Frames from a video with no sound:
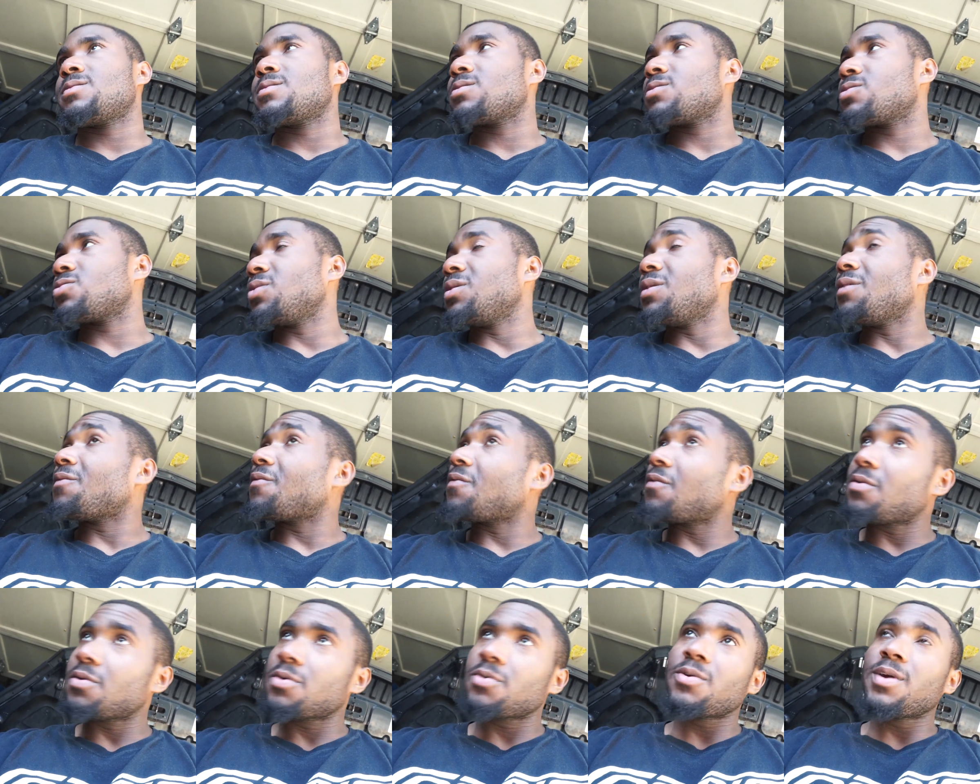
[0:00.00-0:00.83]
$3 to
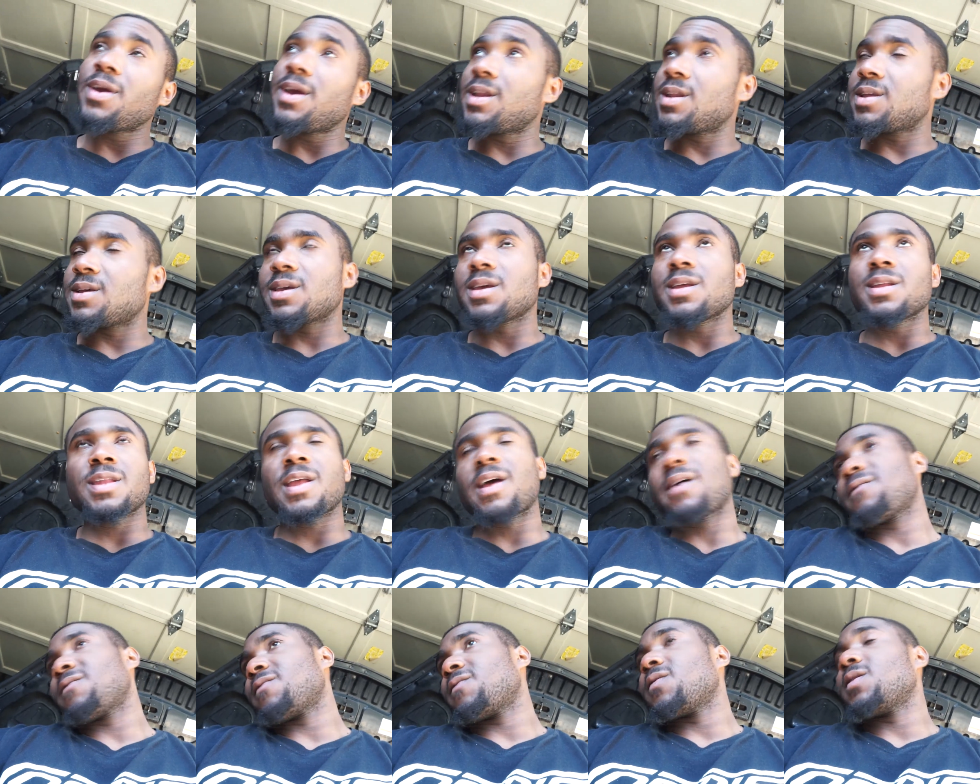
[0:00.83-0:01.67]
$4 grand to get
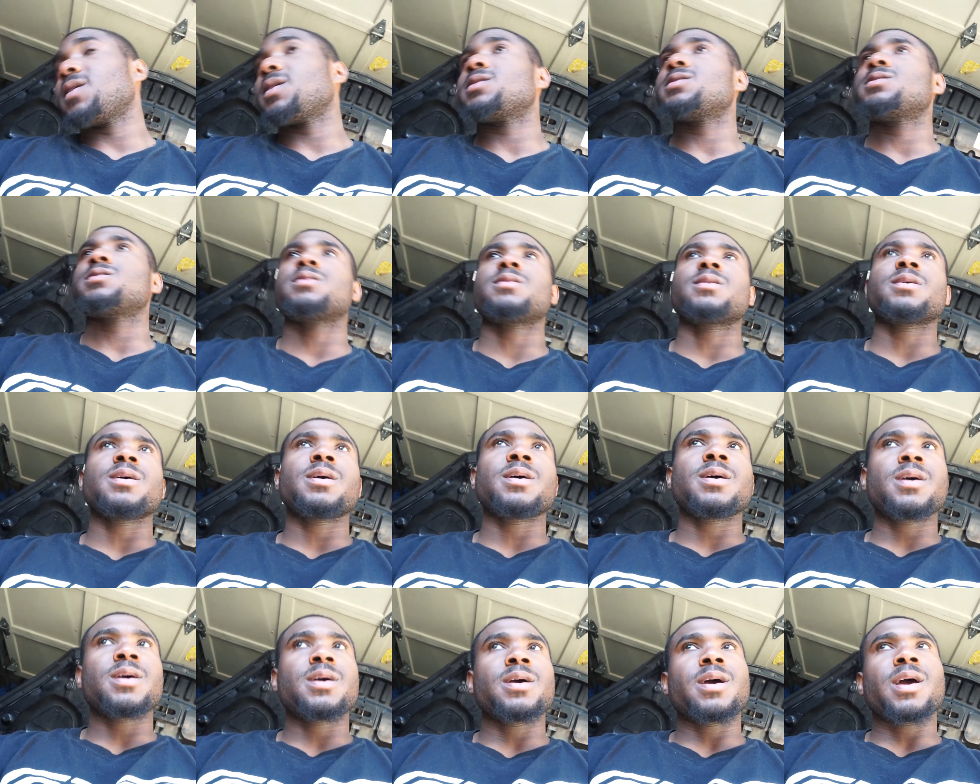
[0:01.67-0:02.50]
that fixed,
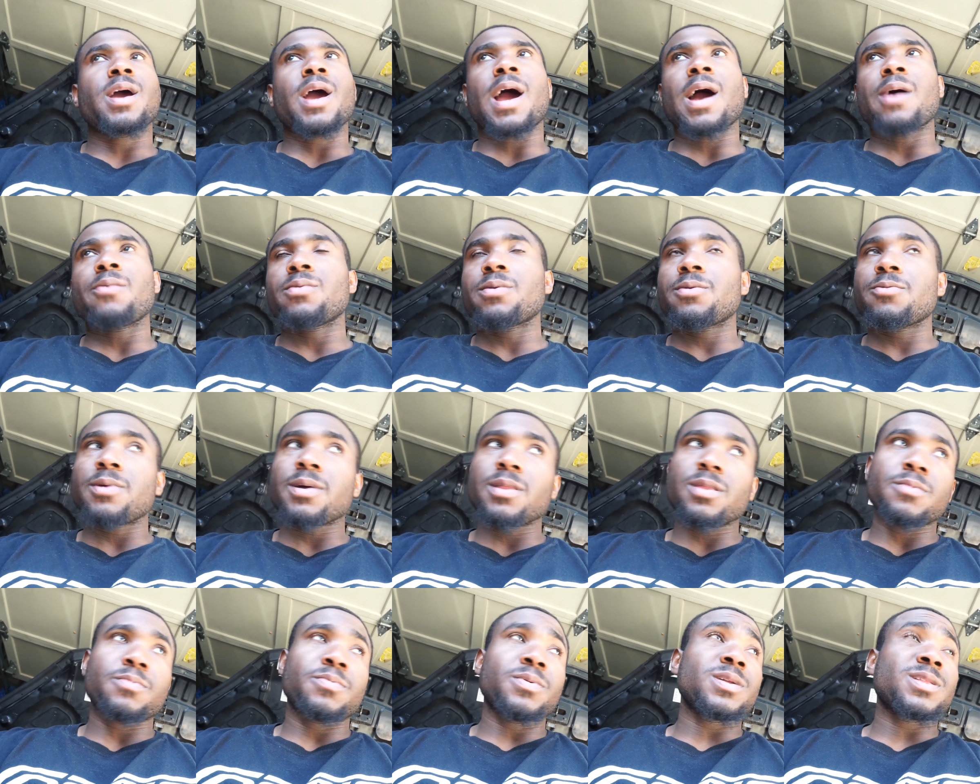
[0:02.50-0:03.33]
I would
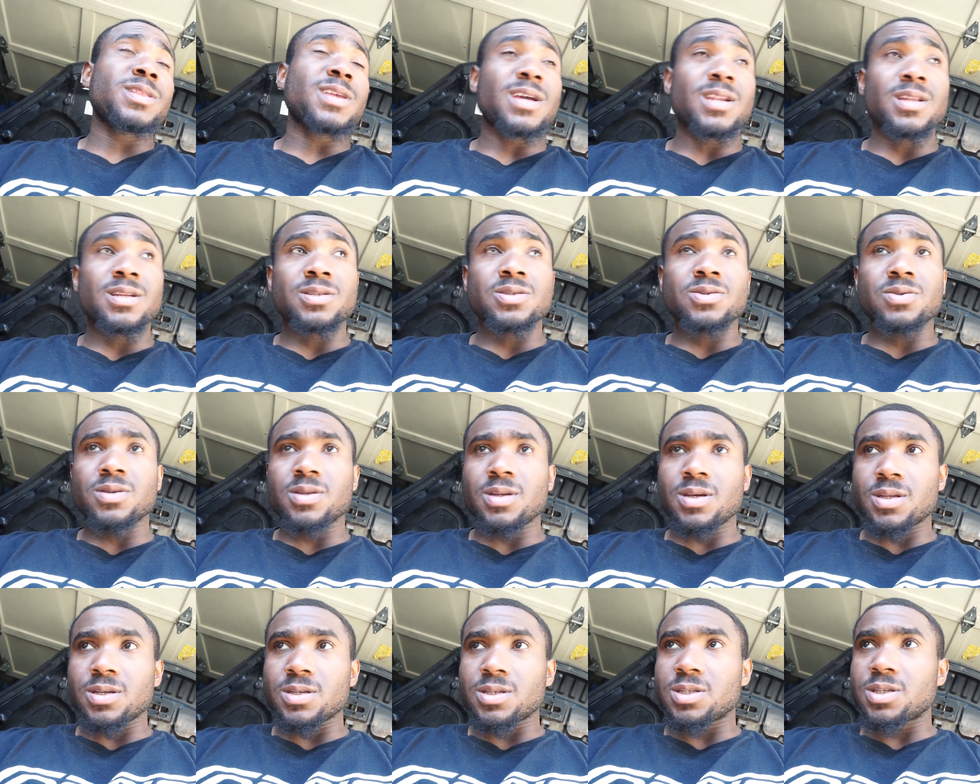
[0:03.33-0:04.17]
rather put that into
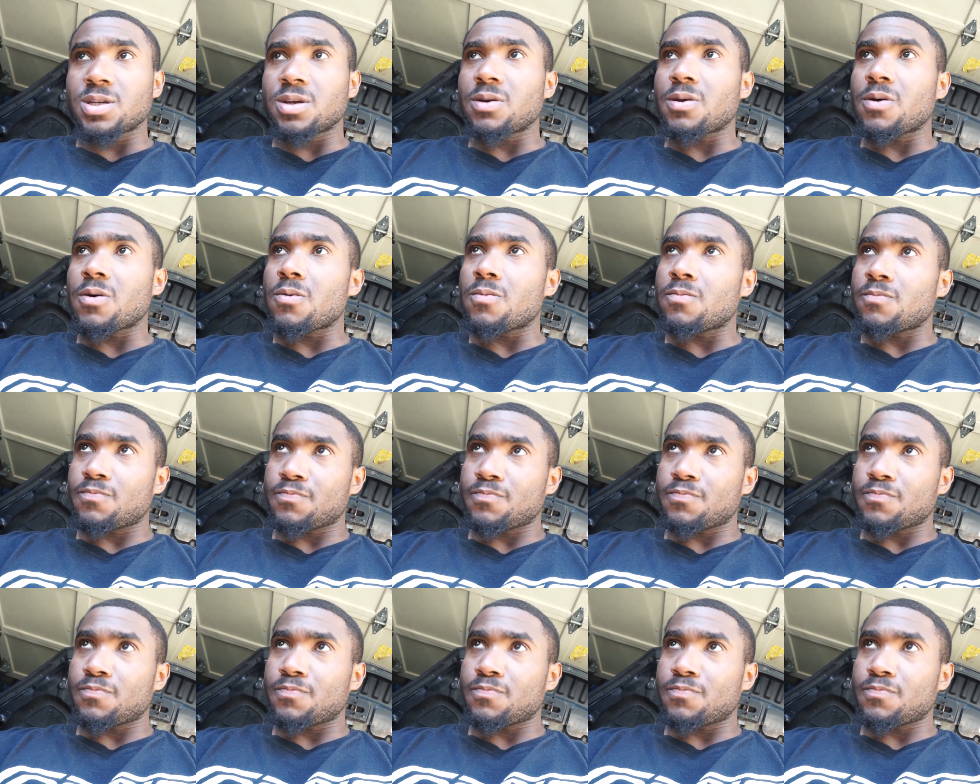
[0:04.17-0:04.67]
another shell.